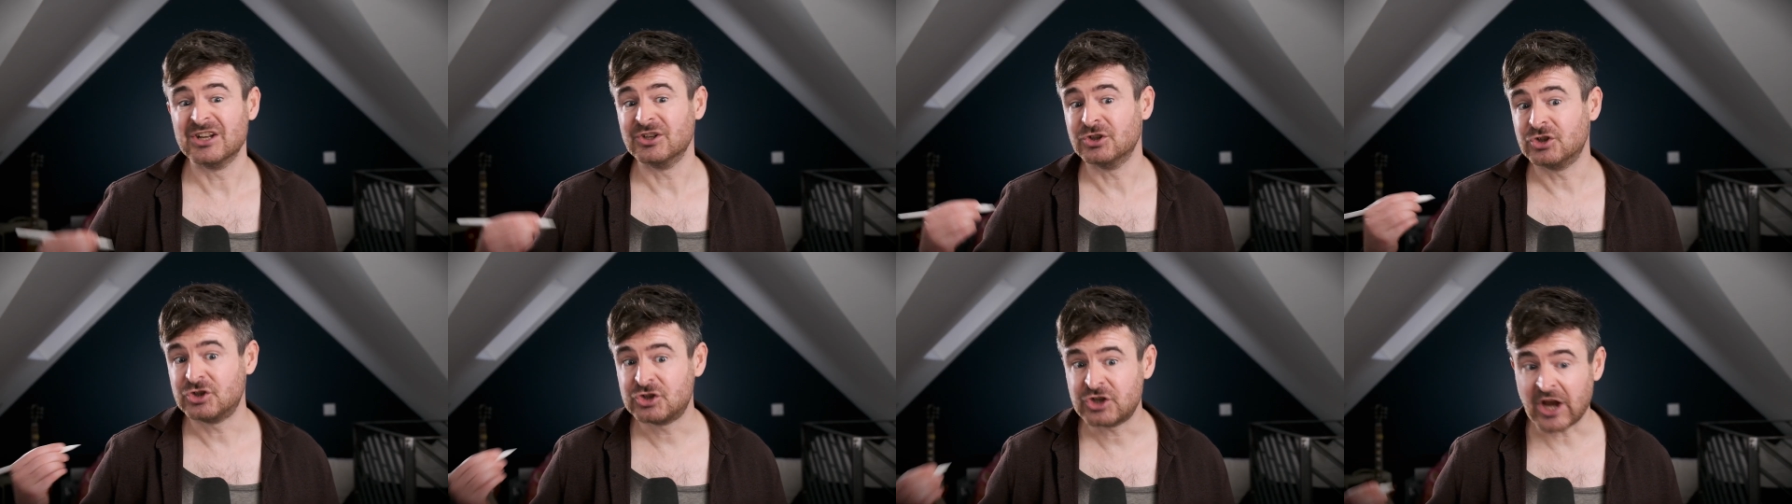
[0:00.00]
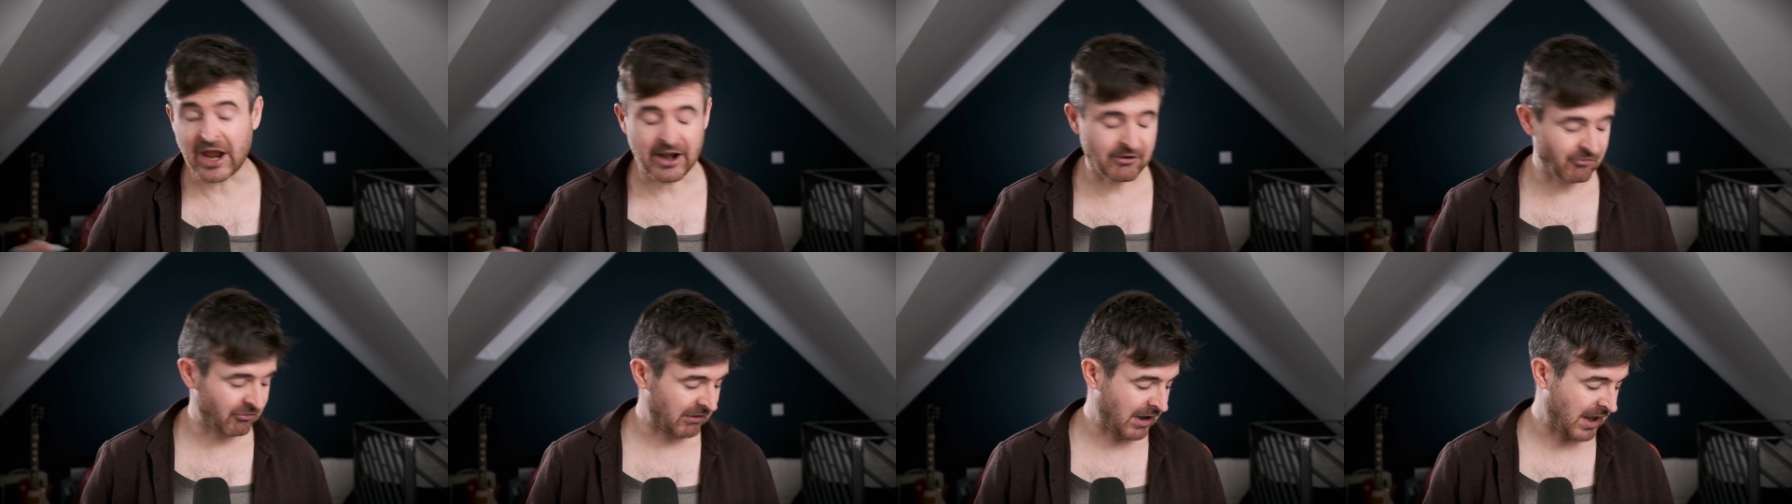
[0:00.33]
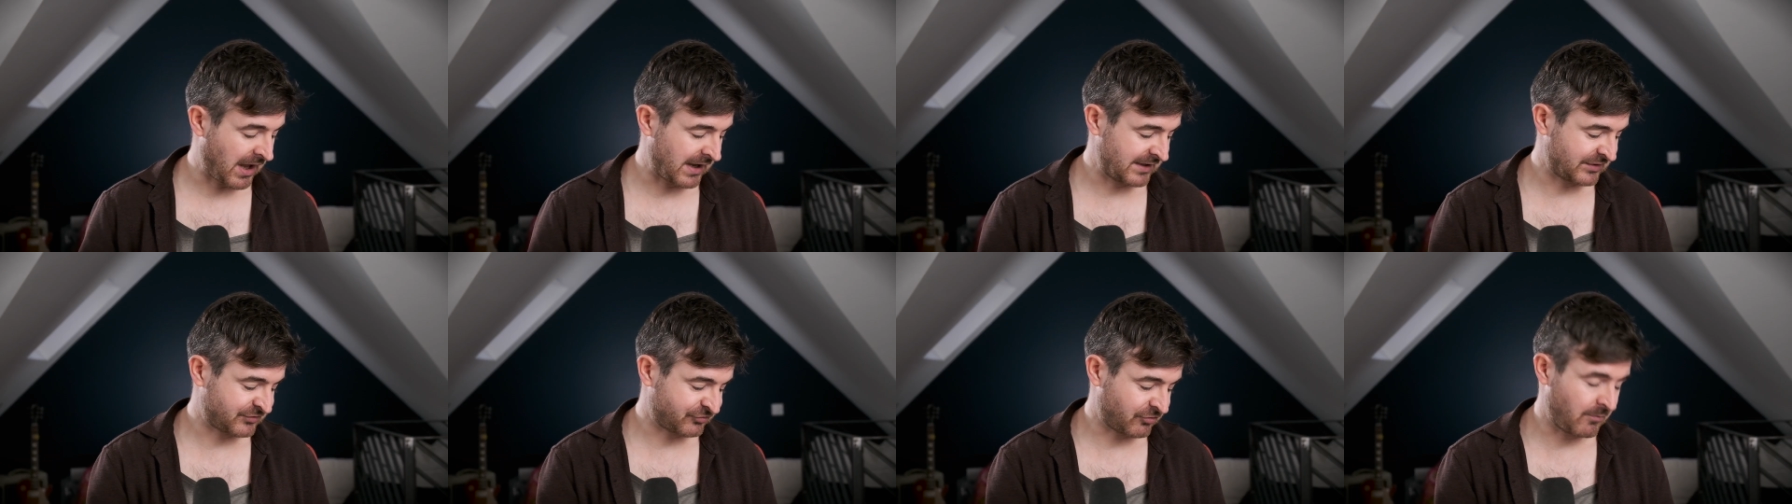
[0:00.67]

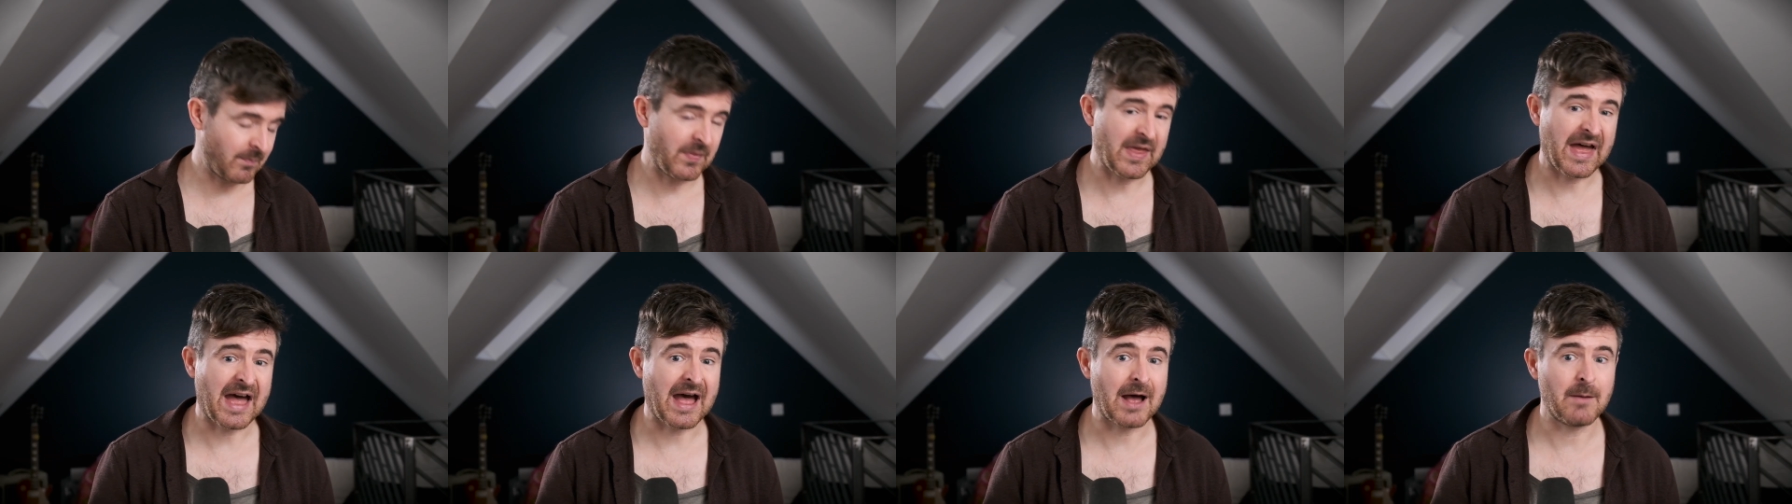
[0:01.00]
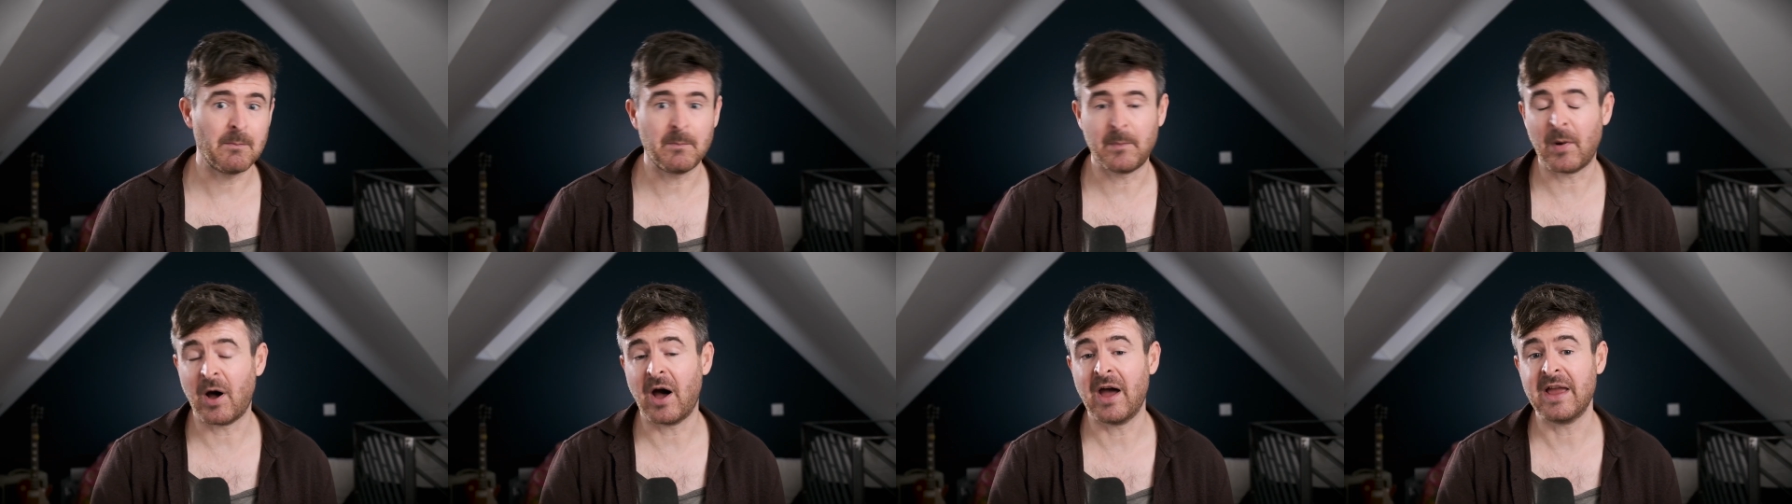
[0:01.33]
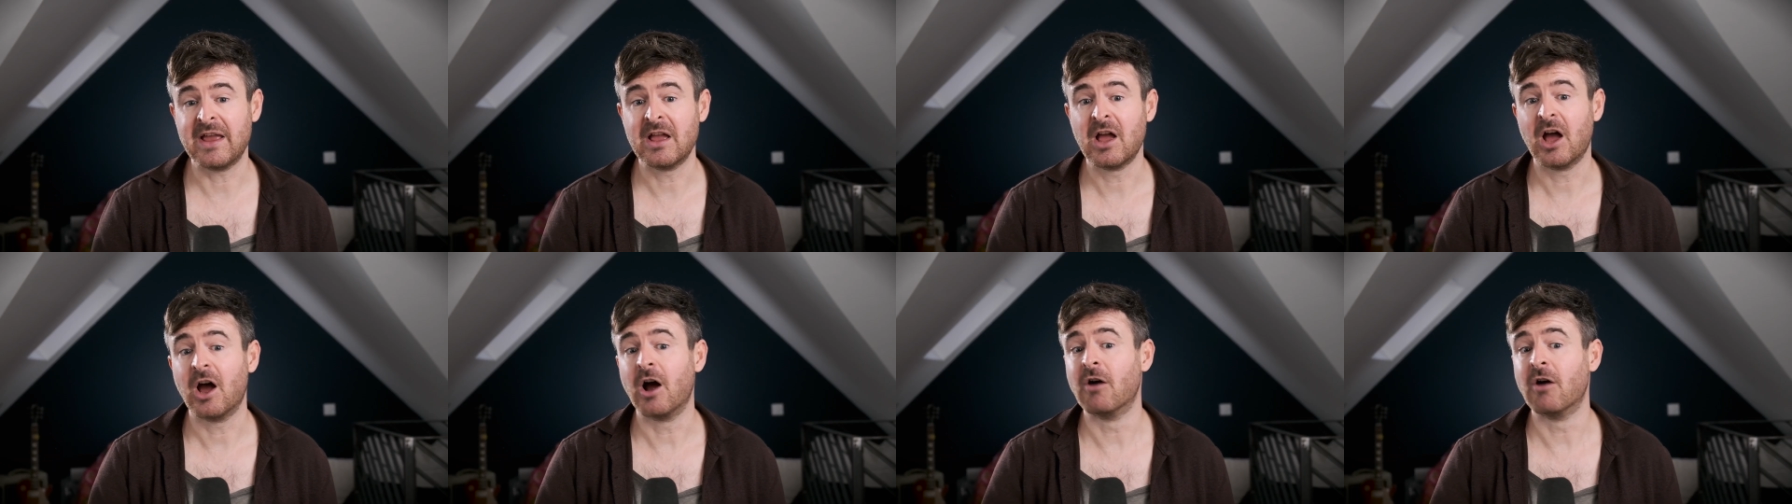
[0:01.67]
generalize from that by